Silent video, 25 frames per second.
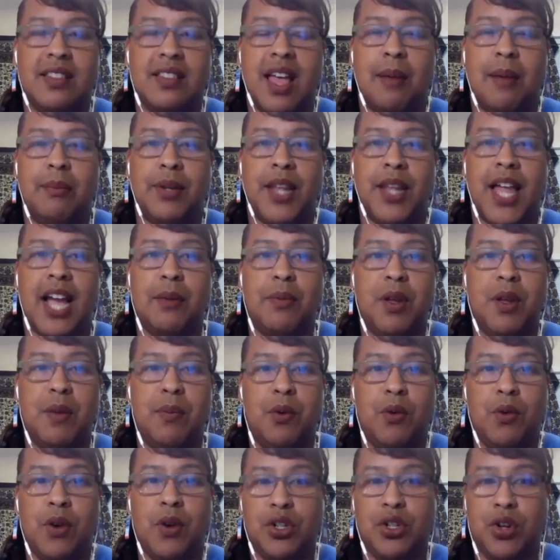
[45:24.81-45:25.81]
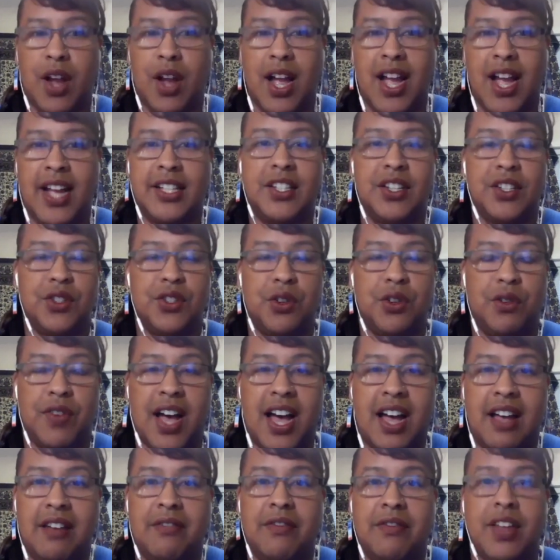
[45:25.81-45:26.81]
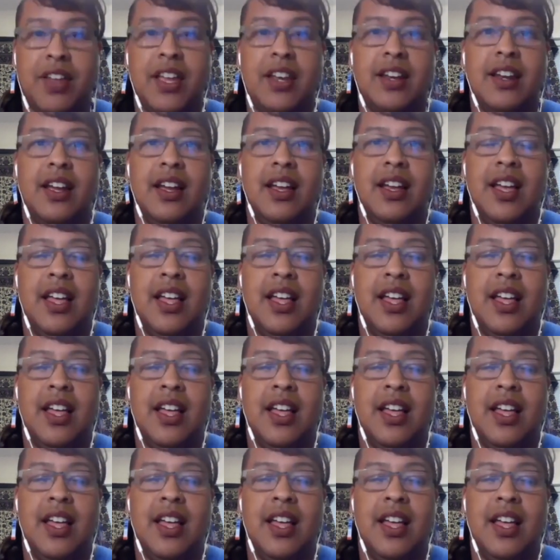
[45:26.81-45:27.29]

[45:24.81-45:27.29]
that Black people are trying to survive in.